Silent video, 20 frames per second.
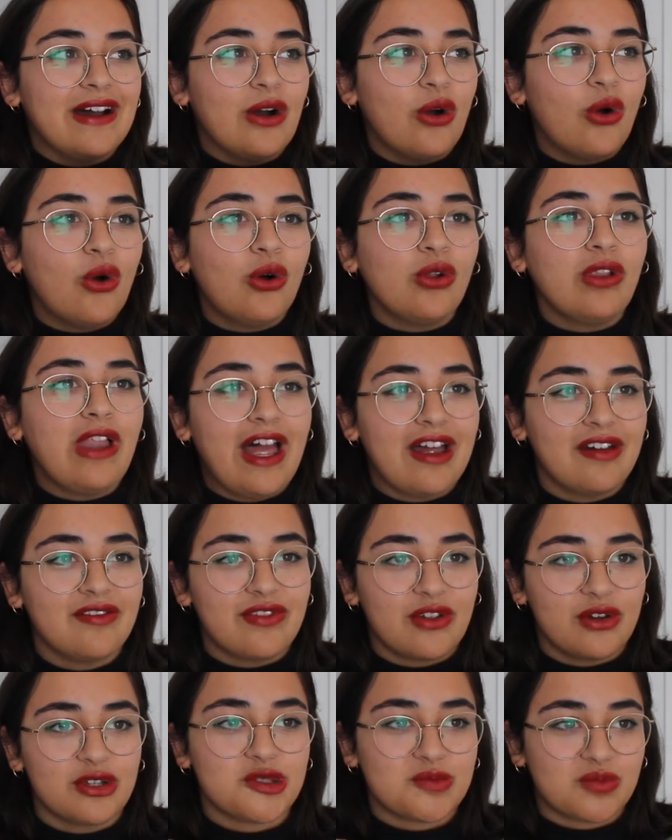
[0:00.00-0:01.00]
all have
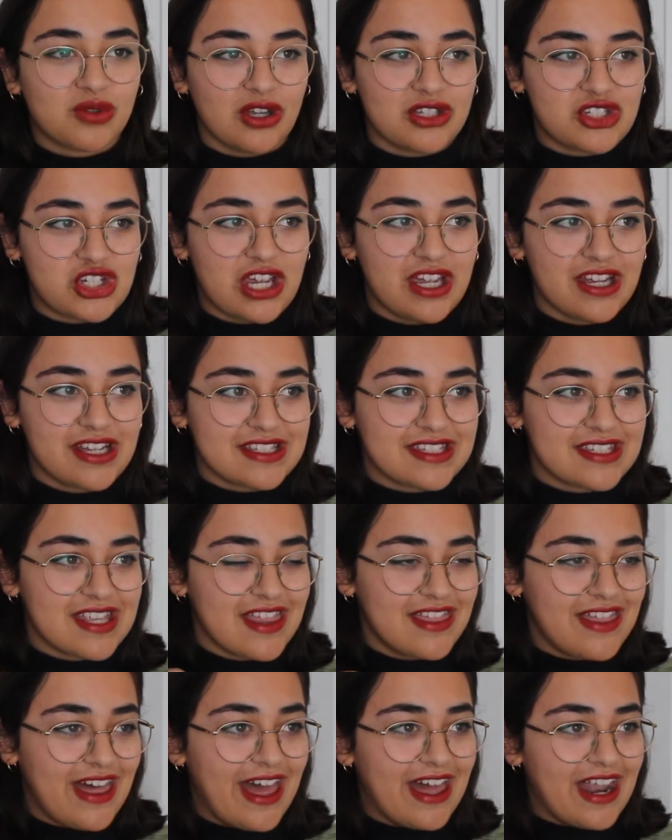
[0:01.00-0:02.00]
those projects
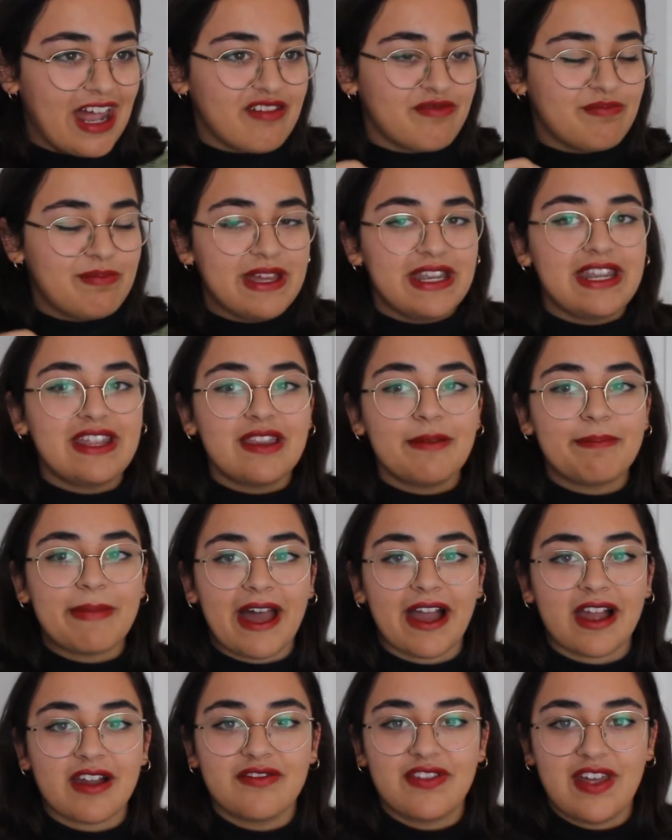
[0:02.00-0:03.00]
that have been in the
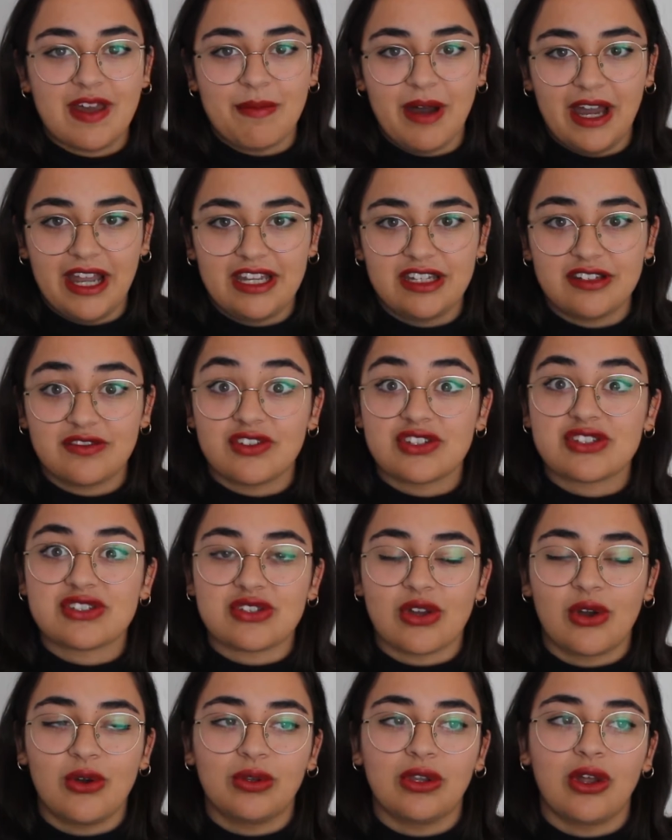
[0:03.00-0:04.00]
back of their mind for
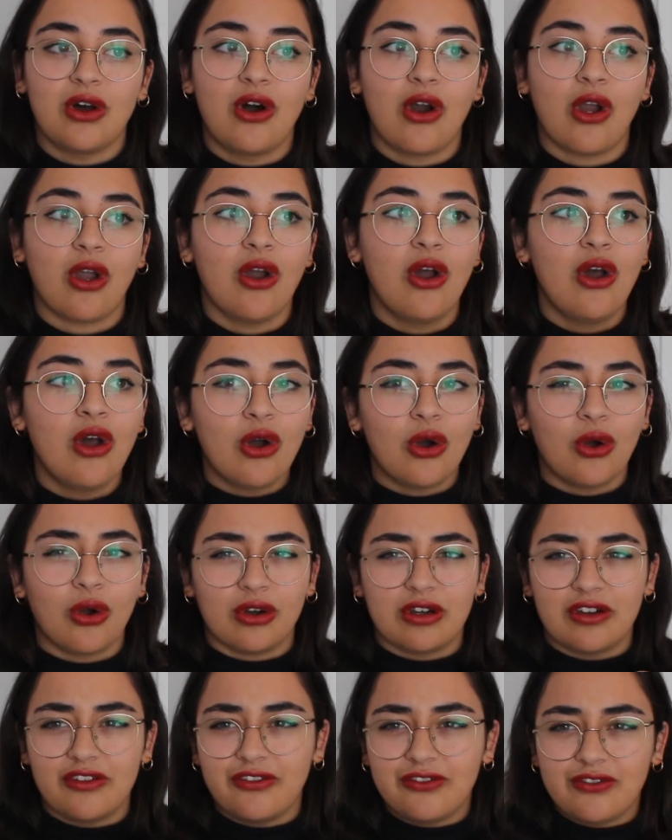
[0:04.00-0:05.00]
so long, or
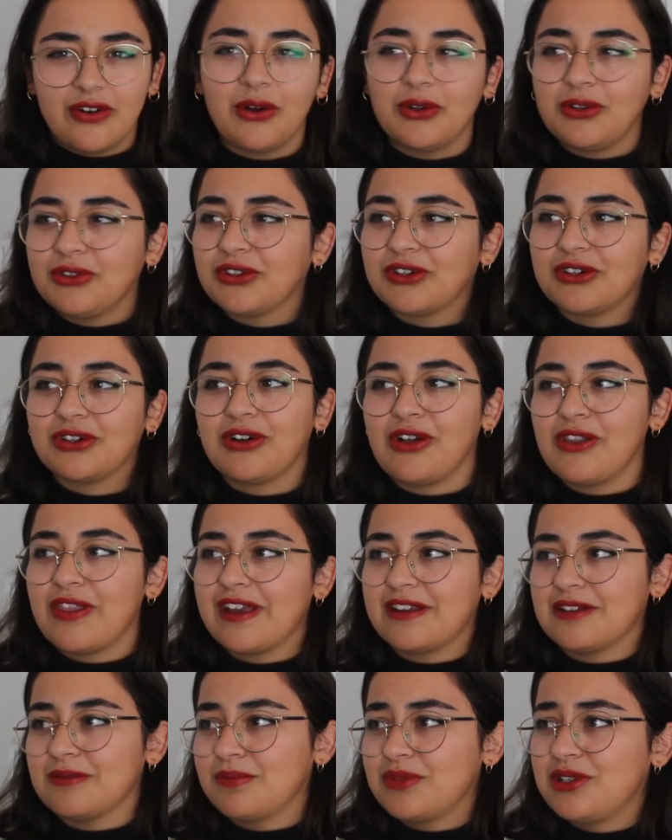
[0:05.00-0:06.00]
in a folder on
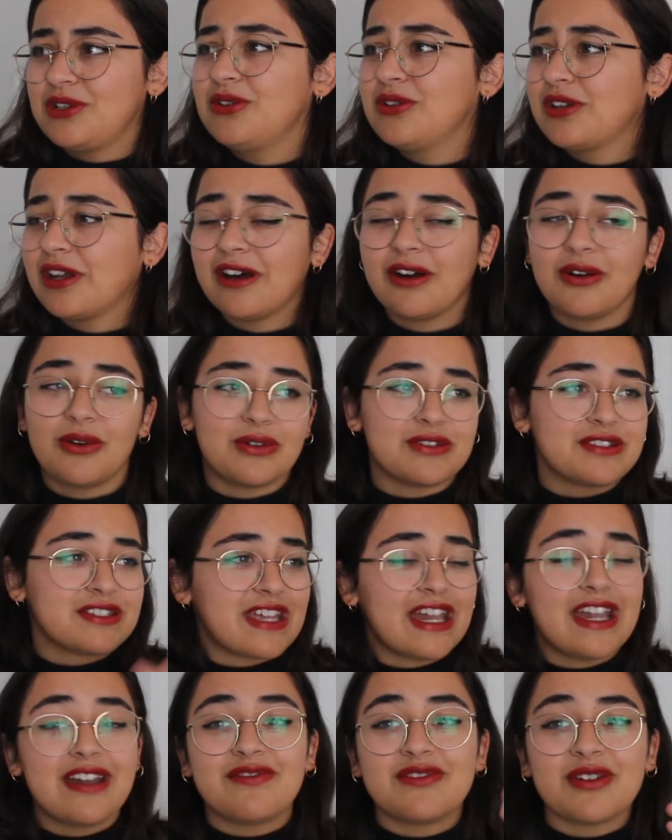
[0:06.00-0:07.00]
their computer or
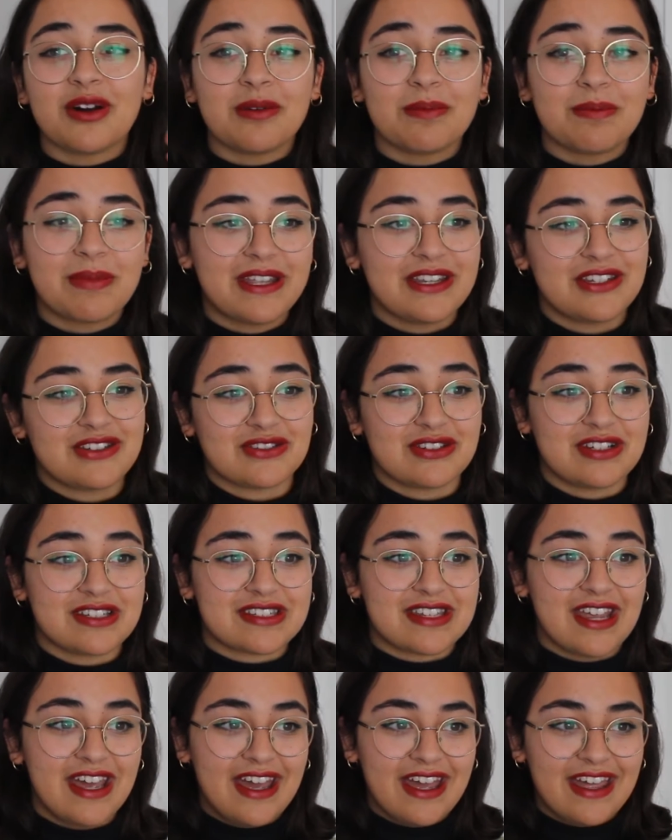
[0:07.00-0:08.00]
saved on
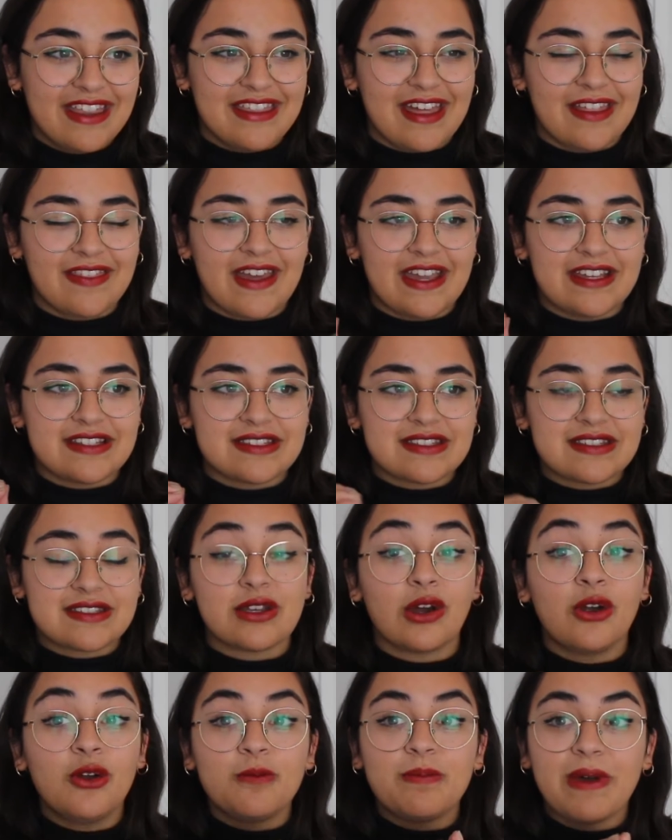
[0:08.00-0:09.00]
Pinterest, that they
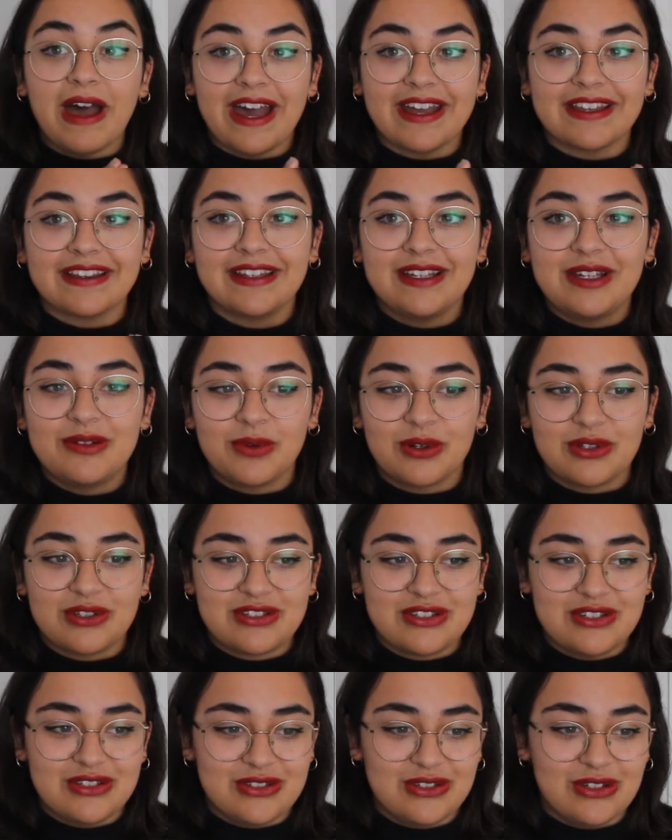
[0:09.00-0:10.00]
so badly want
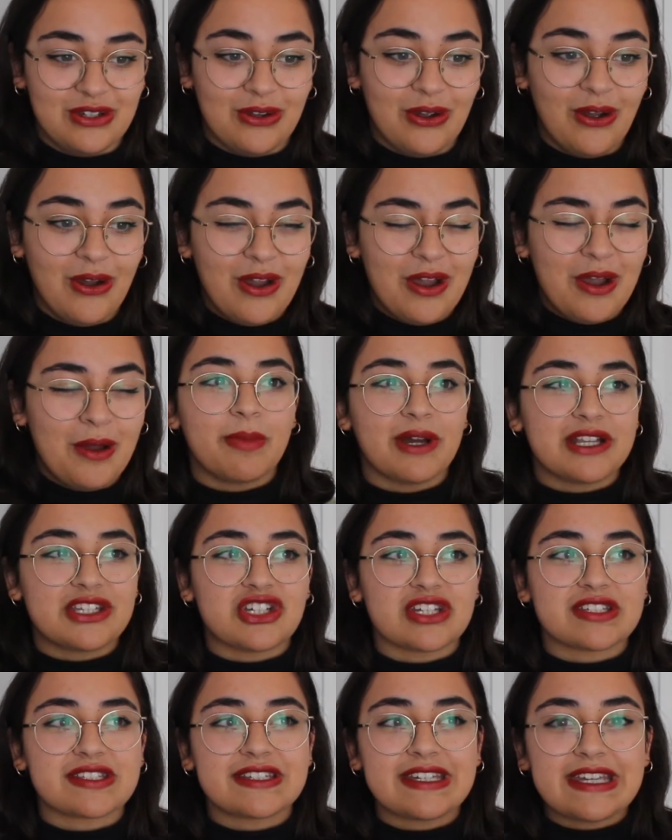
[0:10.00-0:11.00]
to do but
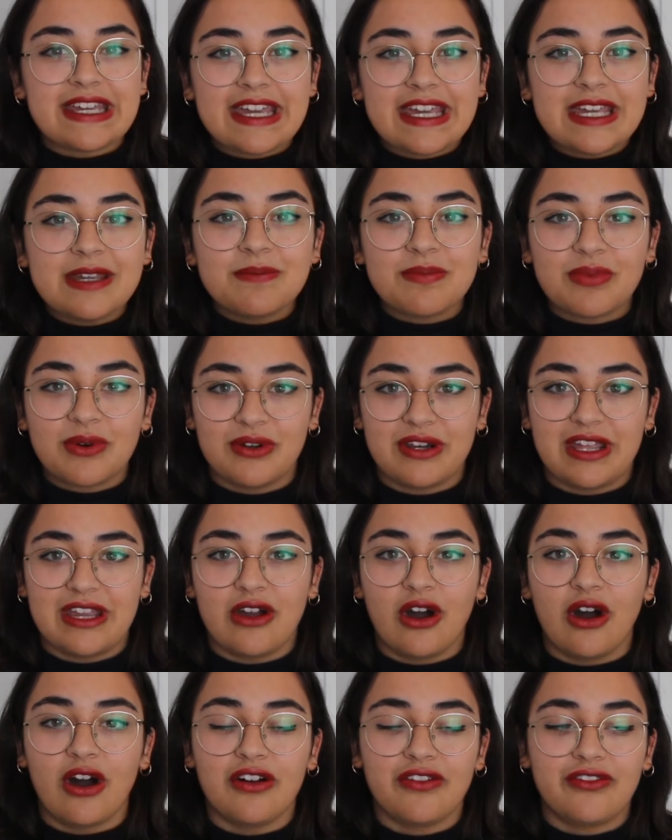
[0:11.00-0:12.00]
just keep putting
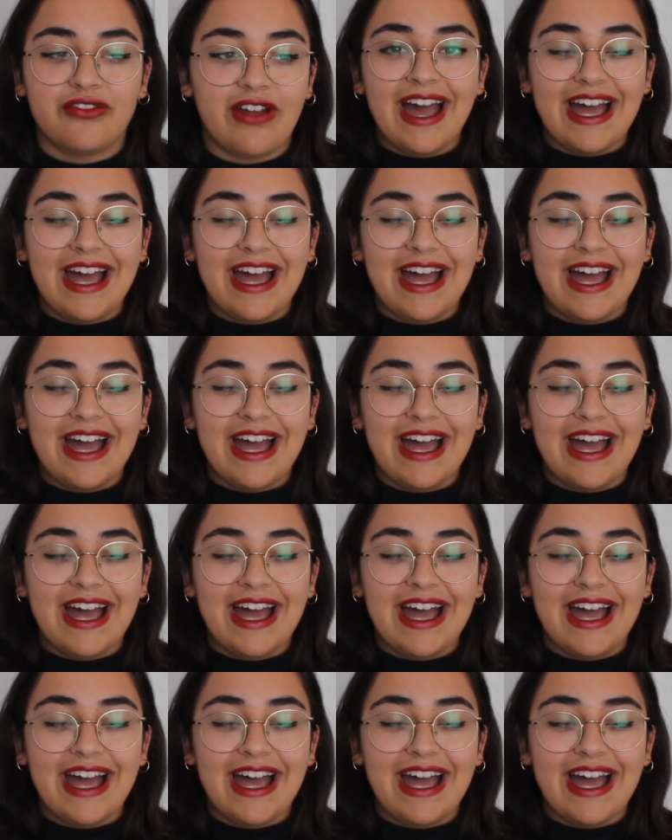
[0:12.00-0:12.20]
off.